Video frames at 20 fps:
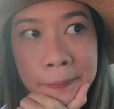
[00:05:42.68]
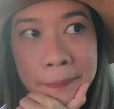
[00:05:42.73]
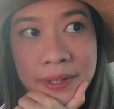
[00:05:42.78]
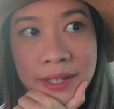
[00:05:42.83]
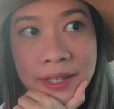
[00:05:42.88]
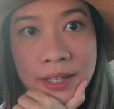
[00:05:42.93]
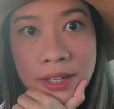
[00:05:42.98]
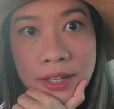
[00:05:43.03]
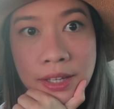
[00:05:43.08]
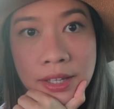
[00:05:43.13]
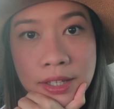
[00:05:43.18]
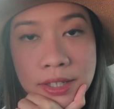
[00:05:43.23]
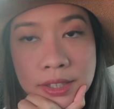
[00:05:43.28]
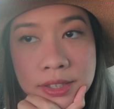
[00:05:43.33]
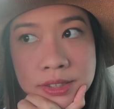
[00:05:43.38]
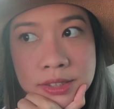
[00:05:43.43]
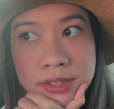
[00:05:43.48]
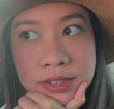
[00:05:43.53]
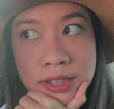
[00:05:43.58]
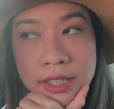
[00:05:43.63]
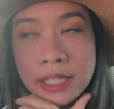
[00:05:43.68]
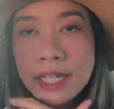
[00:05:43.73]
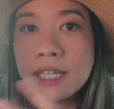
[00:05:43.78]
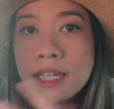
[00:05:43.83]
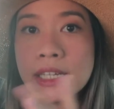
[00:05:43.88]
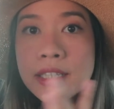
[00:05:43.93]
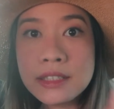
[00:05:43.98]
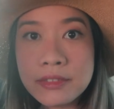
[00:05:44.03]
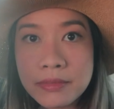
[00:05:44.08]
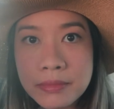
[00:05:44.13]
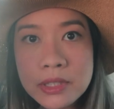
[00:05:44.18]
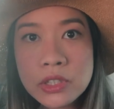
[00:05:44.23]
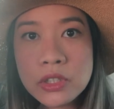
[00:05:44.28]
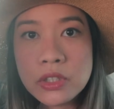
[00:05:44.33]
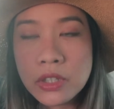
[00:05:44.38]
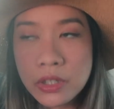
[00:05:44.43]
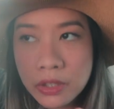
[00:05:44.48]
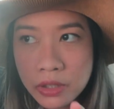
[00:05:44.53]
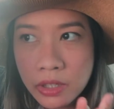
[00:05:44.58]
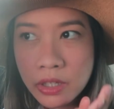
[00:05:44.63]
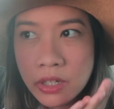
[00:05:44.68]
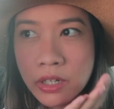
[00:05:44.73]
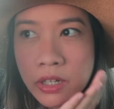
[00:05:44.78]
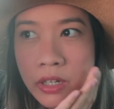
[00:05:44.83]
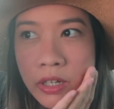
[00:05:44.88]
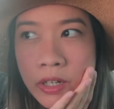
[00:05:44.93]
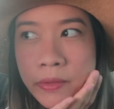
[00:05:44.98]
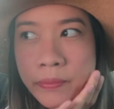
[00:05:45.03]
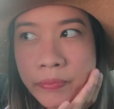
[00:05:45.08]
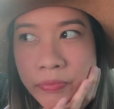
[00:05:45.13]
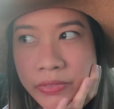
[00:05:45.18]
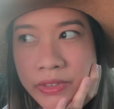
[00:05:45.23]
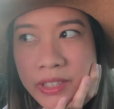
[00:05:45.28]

Because again, as I mentioned earlier,